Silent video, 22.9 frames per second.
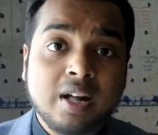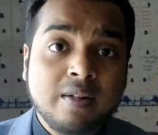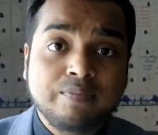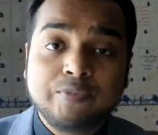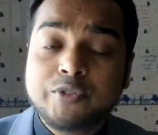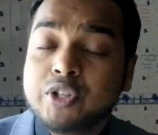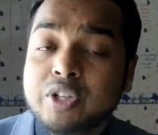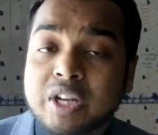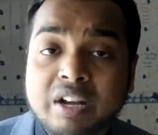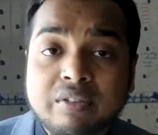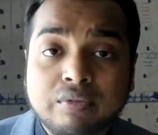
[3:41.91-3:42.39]

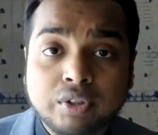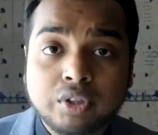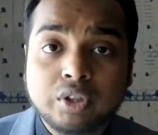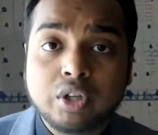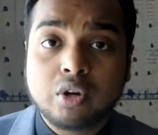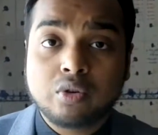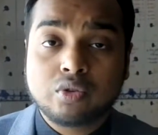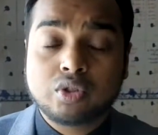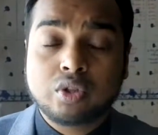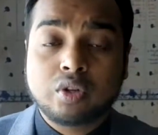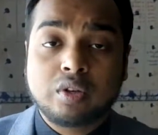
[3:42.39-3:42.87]
You never
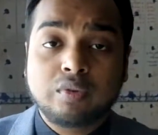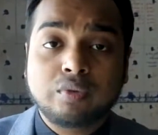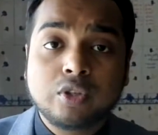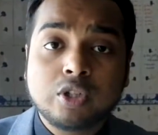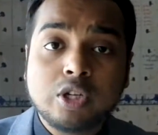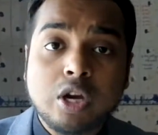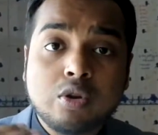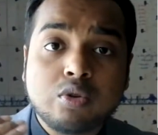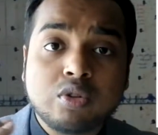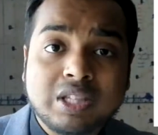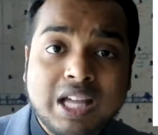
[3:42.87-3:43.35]
know. So if you
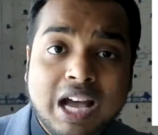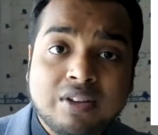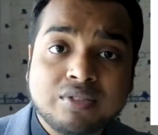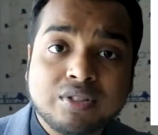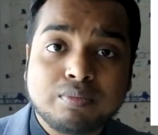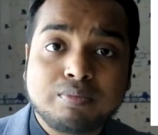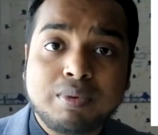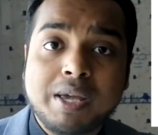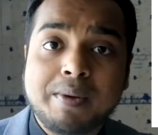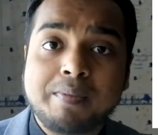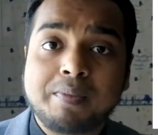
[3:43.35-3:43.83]
go to
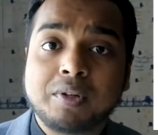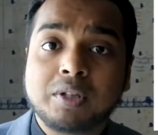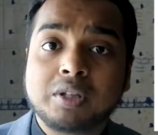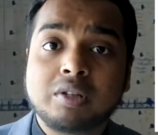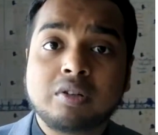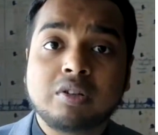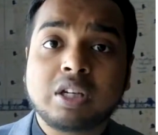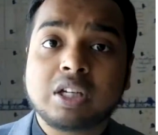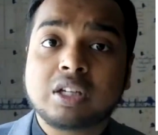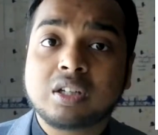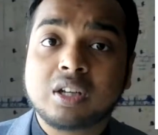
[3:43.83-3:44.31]
1,000 people,
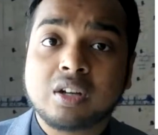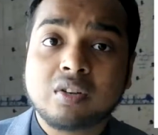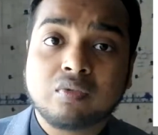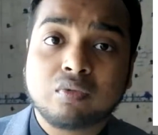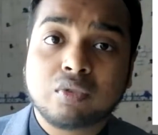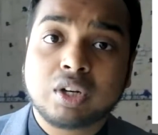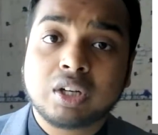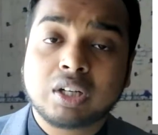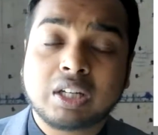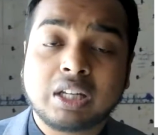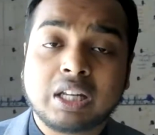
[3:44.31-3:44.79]
you can
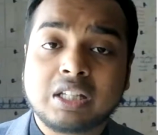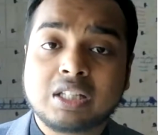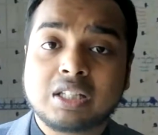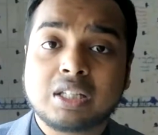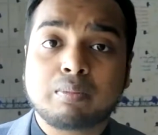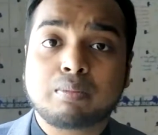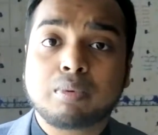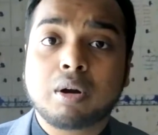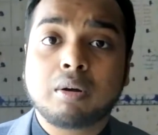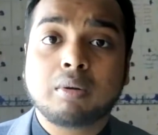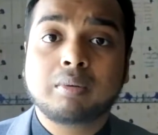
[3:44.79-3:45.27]
convert, let's say,
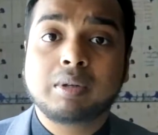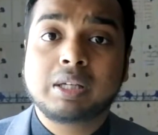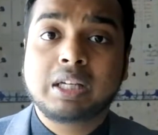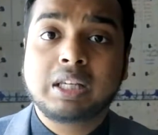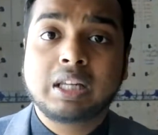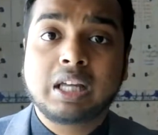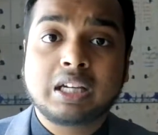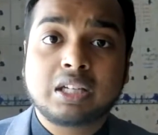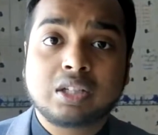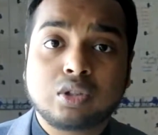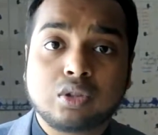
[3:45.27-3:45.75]
probably
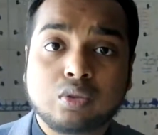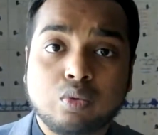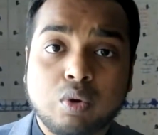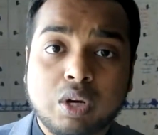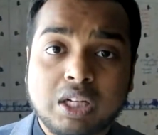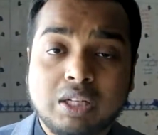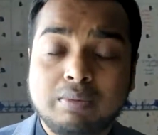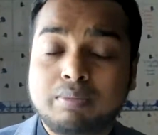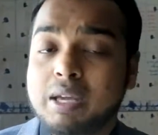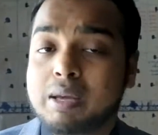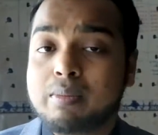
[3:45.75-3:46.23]
like
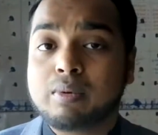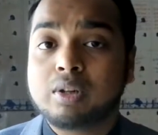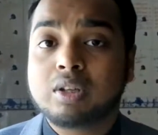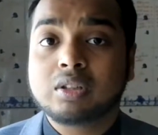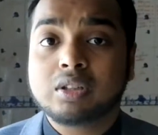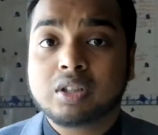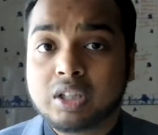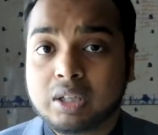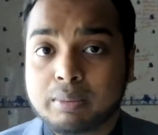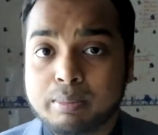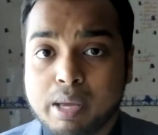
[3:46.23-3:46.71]
20 people,
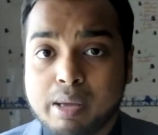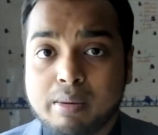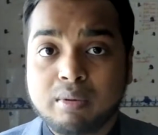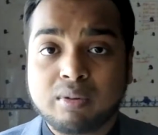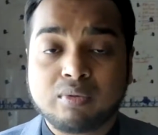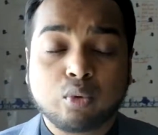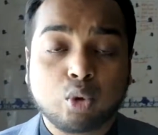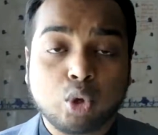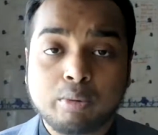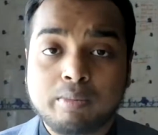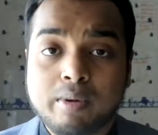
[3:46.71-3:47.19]
30 people,
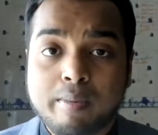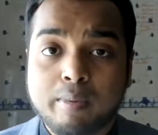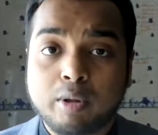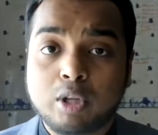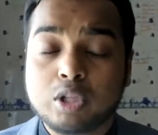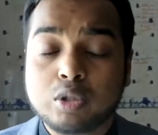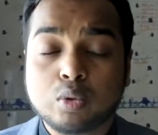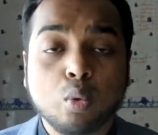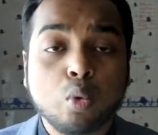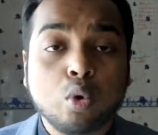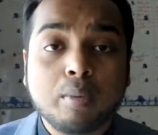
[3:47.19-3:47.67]
40 people.
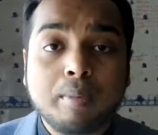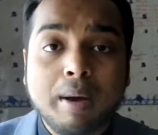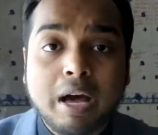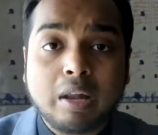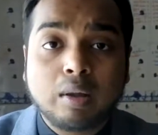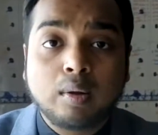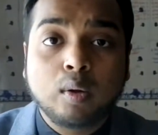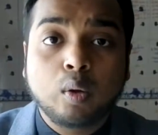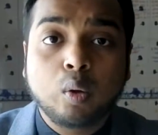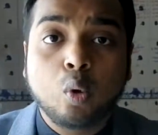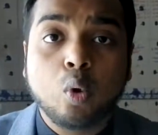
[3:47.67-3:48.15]
It's all
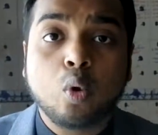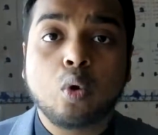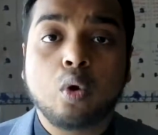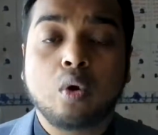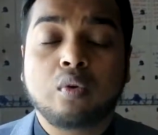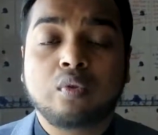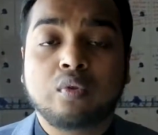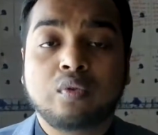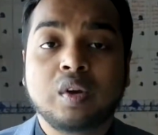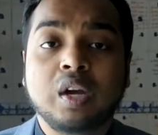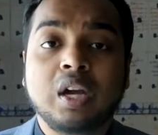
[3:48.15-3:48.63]
about
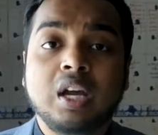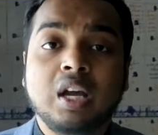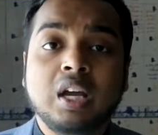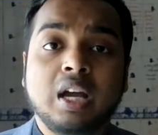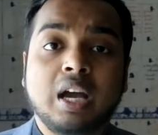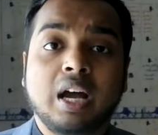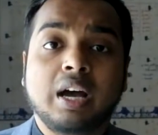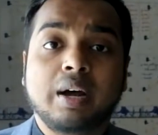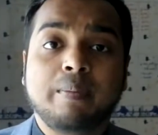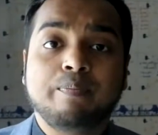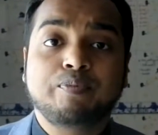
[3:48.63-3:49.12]
law of
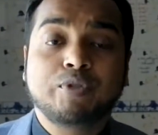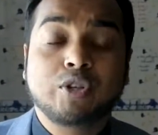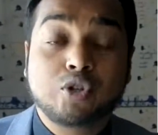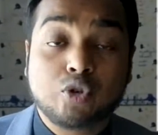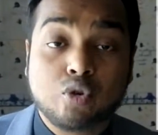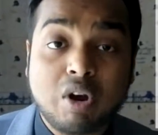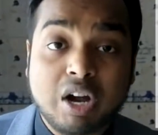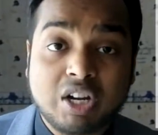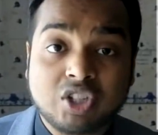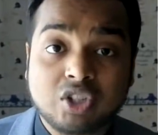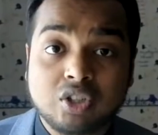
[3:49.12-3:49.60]

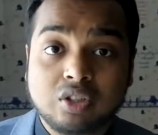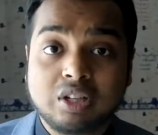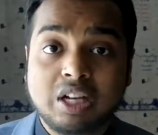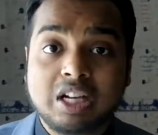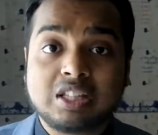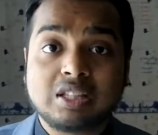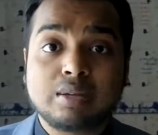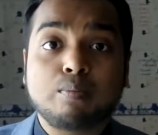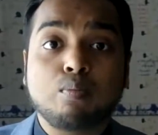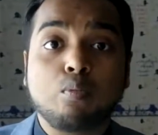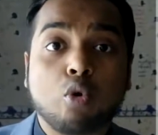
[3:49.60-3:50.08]
attraction.
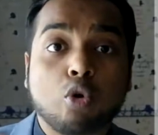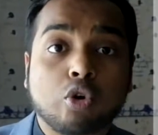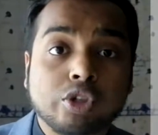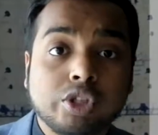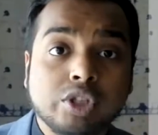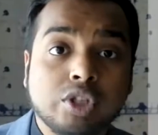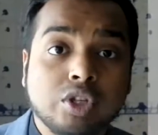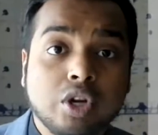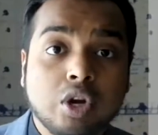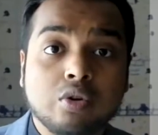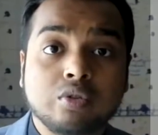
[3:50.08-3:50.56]
Okay? The more
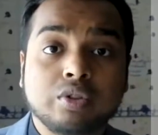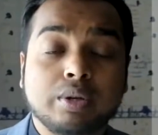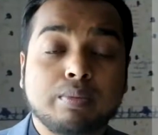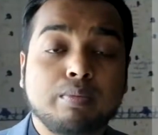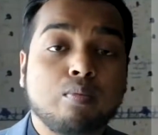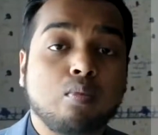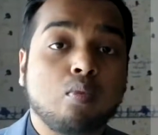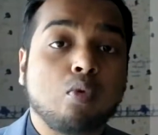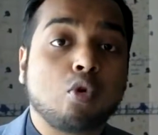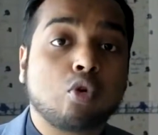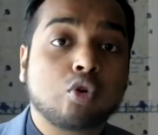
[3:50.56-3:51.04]
you go, the
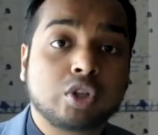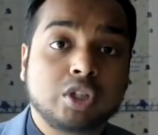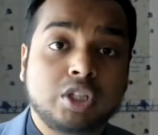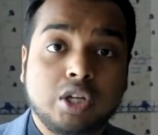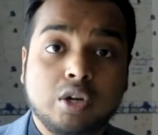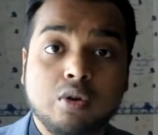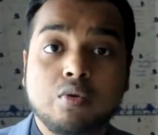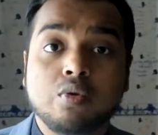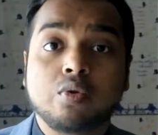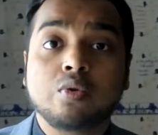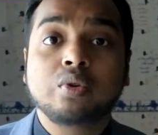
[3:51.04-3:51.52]
more
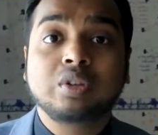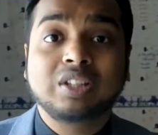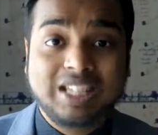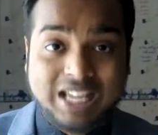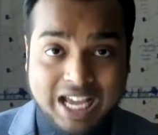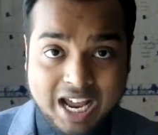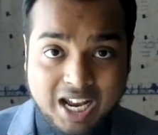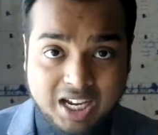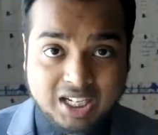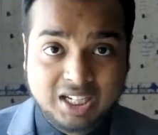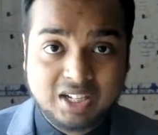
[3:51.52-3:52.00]
you
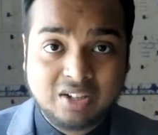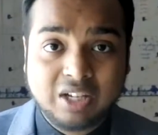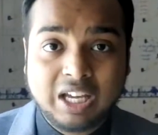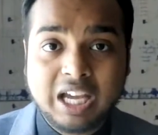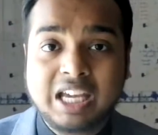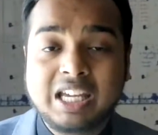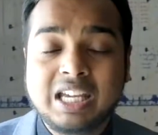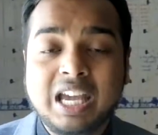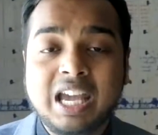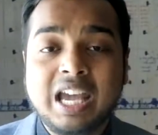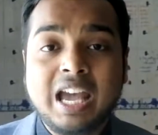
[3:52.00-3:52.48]
get.
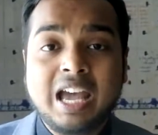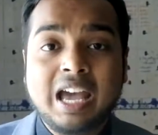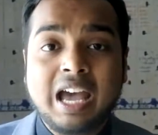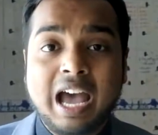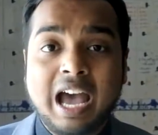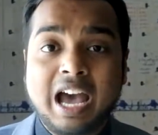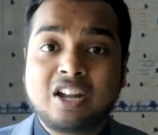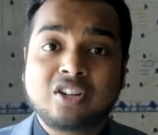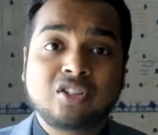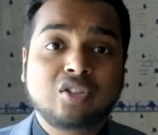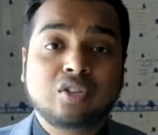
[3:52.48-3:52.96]
Okay,
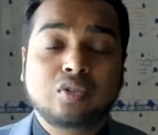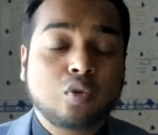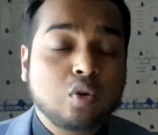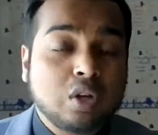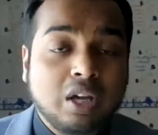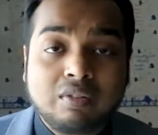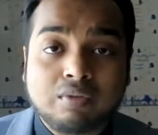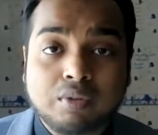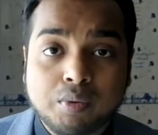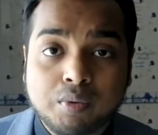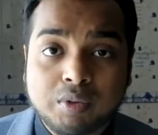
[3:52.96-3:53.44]
and not
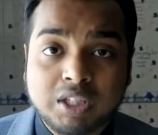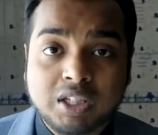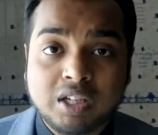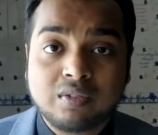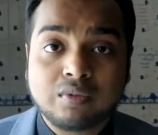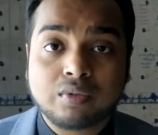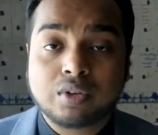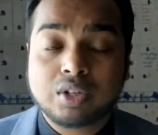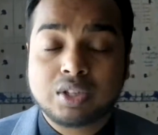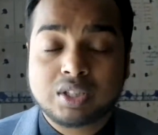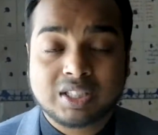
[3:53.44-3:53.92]
everyone
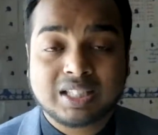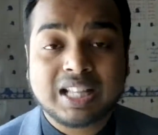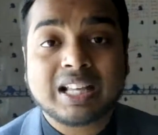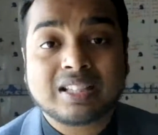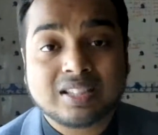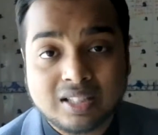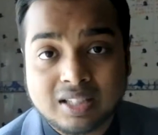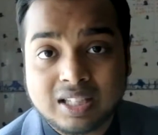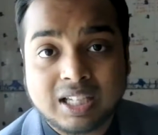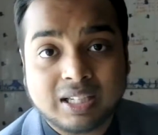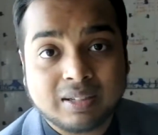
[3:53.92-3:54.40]
converts.
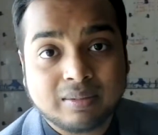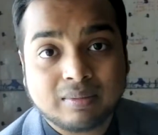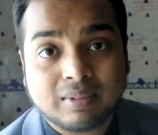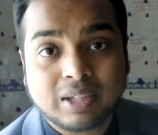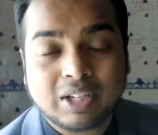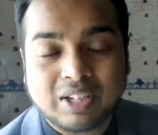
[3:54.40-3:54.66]
That's the thing.